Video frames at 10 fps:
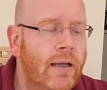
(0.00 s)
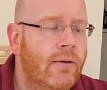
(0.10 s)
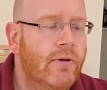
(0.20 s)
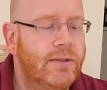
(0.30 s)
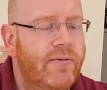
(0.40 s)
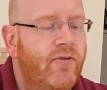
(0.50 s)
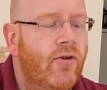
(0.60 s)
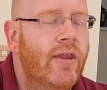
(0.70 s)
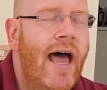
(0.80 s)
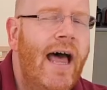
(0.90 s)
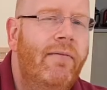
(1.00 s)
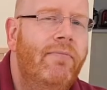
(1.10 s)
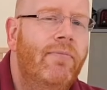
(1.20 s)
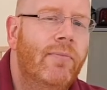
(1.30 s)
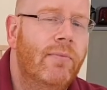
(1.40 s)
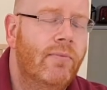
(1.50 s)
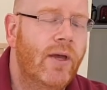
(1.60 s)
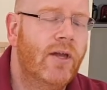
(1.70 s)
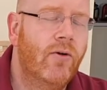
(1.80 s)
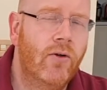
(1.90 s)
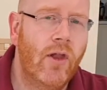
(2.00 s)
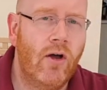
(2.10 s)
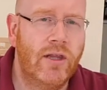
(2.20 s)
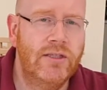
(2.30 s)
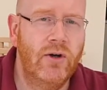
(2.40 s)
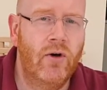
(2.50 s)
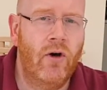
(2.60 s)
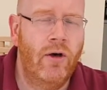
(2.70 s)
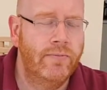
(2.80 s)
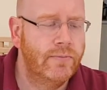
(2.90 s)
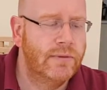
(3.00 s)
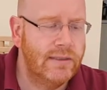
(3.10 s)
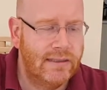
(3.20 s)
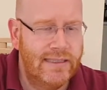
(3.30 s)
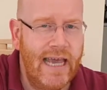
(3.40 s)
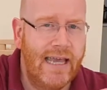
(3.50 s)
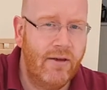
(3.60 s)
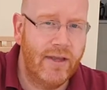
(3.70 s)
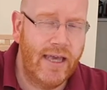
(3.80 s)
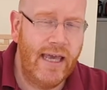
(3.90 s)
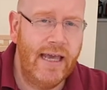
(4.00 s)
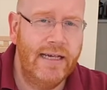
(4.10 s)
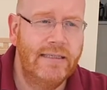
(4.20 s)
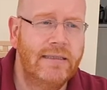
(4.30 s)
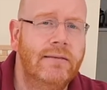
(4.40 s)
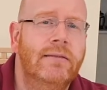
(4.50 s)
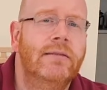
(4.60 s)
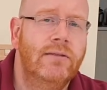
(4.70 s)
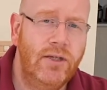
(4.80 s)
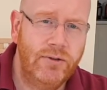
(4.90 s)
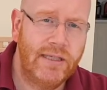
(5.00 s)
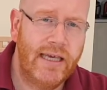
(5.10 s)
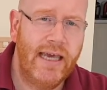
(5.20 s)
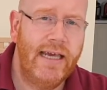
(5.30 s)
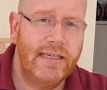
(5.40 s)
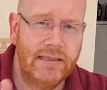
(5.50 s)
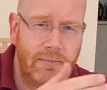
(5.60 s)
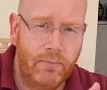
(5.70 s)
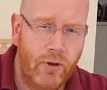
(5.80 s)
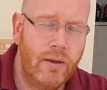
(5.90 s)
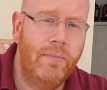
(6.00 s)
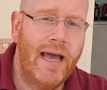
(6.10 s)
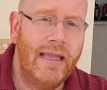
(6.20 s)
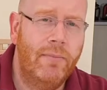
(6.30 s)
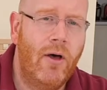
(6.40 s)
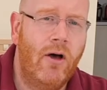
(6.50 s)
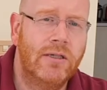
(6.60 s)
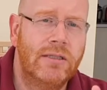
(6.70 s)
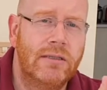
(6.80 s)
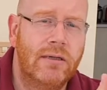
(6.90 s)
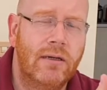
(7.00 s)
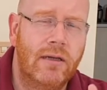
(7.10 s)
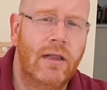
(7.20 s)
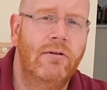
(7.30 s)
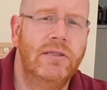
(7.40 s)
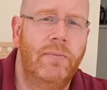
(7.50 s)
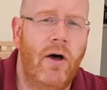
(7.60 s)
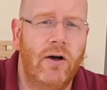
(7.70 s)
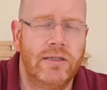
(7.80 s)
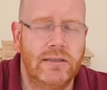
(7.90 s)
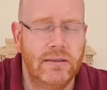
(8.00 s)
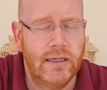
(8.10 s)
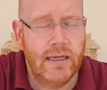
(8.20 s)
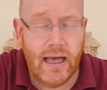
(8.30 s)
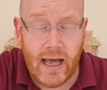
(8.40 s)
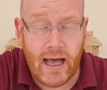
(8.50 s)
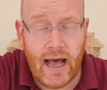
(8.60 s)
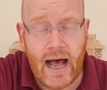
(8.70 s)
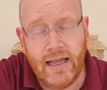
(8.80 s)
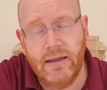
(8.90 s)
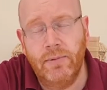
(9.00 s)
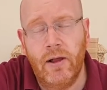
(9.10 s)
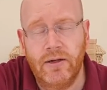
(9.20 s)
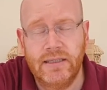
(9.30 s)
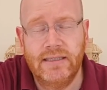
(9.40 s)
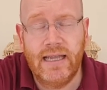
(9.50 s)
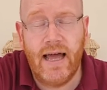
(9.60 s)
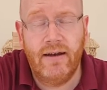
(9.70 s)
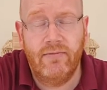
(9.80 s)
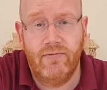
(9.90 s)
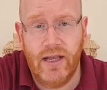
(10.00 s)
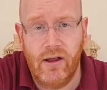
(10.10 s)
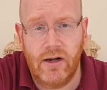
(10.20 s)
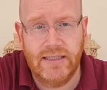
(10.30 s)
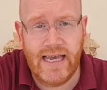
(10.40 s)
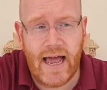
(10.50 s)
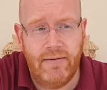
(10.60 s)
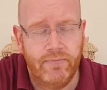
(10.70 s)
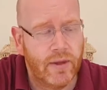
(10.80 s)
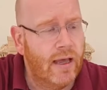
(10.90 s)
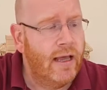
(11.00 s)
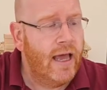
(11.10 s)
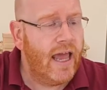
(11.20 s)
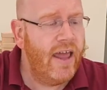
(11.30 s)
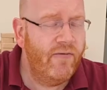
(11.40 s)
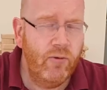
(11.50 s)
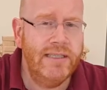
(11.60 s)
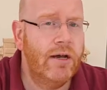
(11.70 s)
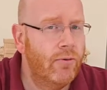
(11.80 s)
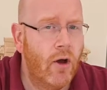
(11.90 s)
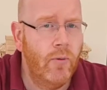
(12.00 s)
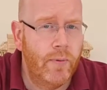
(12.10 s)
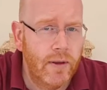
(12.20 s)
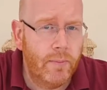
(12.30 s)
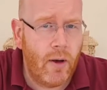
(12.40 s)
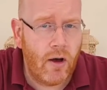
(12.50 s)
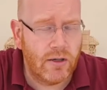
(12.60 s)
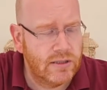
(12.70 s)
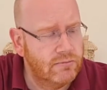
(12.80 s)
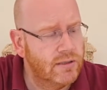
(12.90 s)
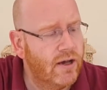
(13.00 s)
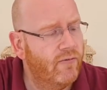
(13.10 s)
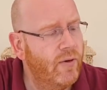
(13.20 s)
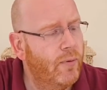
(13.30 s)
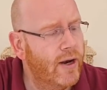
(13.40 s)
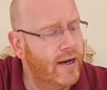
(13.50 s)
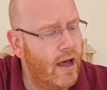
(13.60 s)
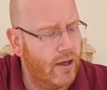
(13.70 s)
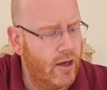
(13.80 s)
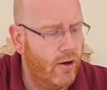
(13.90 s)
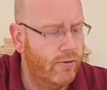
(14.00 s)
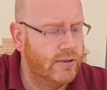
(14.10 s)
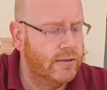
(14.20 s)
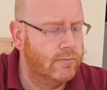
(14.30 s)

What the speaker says: Once we've done that, we can unlock the door, take out the keys, use the keys, put them back in the box, close the box, and the box is then relocked again. If we don't open the box, so if we put in our code,